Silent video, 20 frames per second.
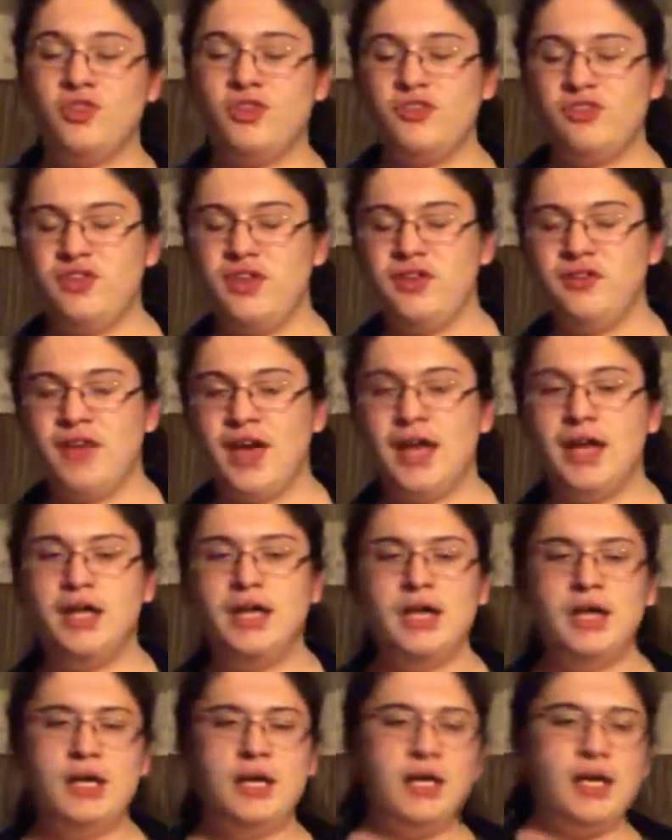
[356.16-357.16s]
seeing that
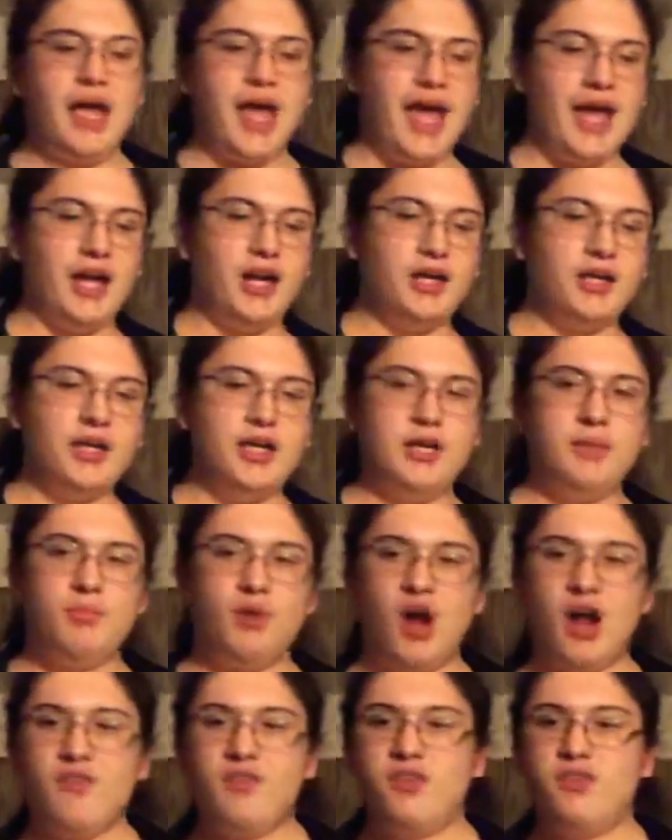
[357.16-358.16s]
Anarchy,
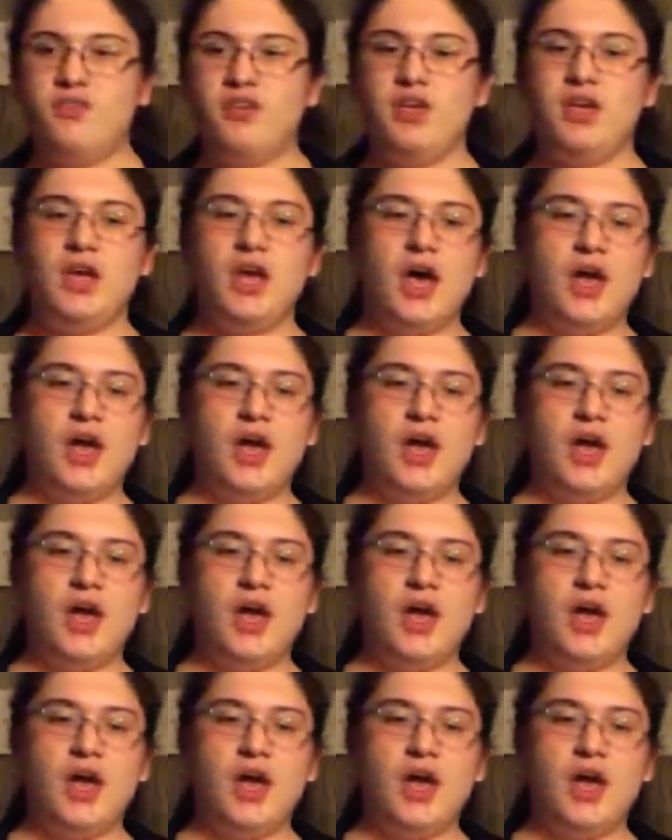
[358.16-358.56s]
Prophecy,